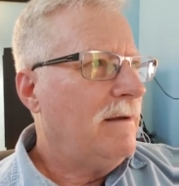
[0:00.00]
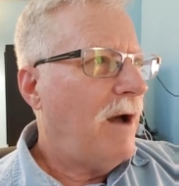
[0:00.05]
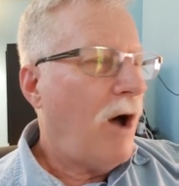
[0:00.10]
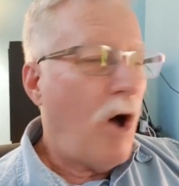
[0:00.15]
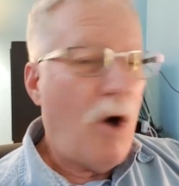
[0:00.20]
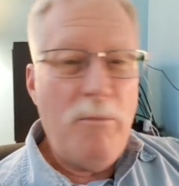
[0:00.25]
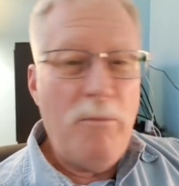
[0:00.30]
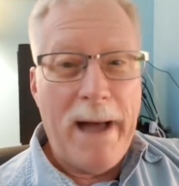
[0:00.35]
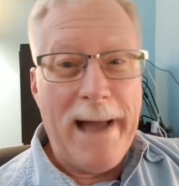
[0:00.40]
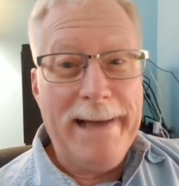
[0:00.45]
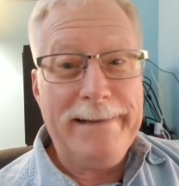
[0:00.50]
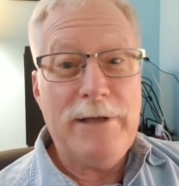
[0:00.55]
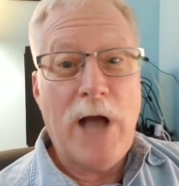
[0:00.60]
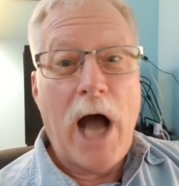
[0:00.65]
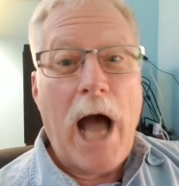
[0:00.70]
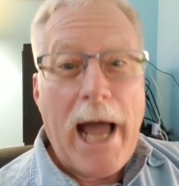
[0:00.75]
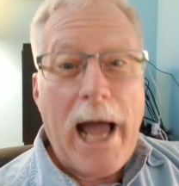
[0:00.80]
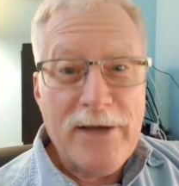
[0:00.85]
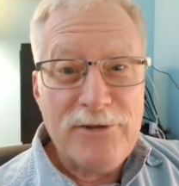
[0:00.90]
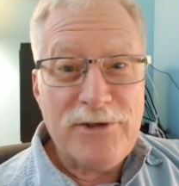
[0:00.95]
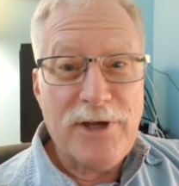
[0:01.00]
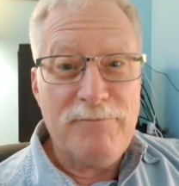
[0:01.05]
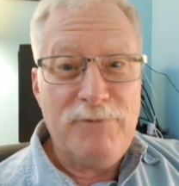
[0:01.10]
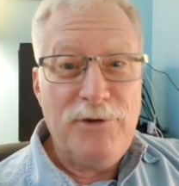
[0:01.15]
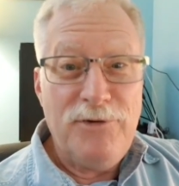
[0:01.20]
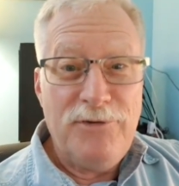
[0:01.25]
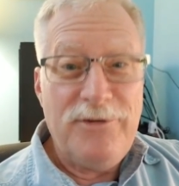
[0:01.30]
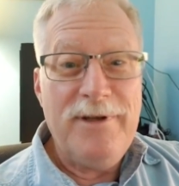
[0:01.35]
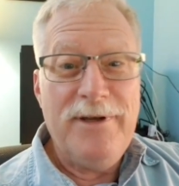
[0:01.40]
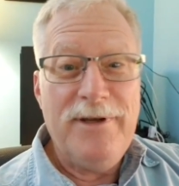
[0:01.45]
oh my gosh, have
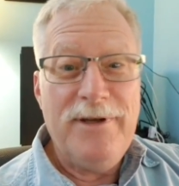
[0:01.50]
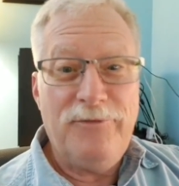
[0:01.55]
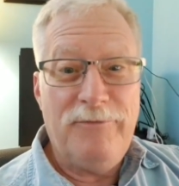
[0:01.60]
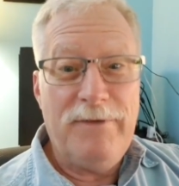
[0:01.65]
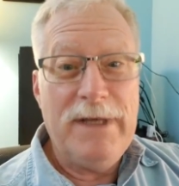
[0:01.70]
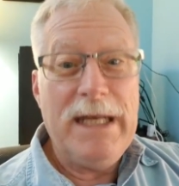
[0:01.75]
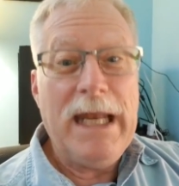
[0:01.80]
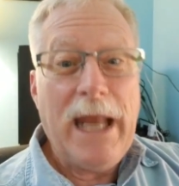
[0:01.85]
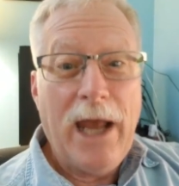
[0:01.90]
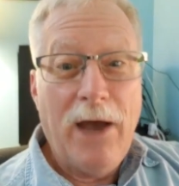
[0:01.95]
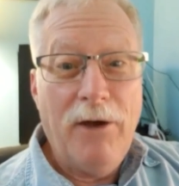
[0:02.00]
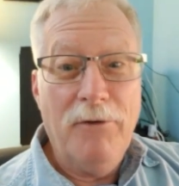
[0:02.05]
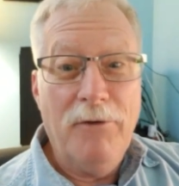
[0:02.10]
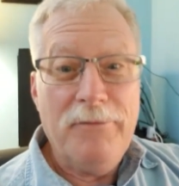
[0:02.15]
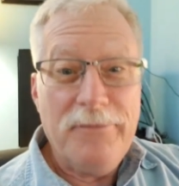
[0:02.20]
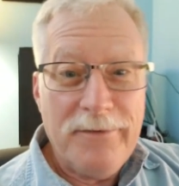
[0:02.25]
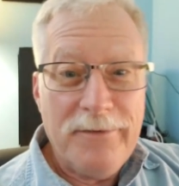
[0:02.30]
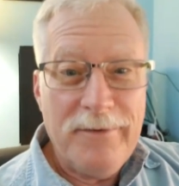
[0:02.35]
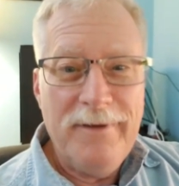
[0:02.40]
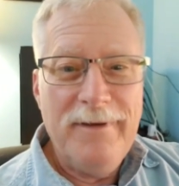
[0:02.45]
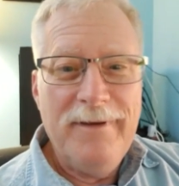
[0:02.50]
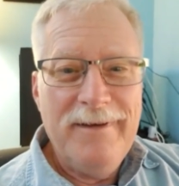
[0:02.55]
you seen his videos?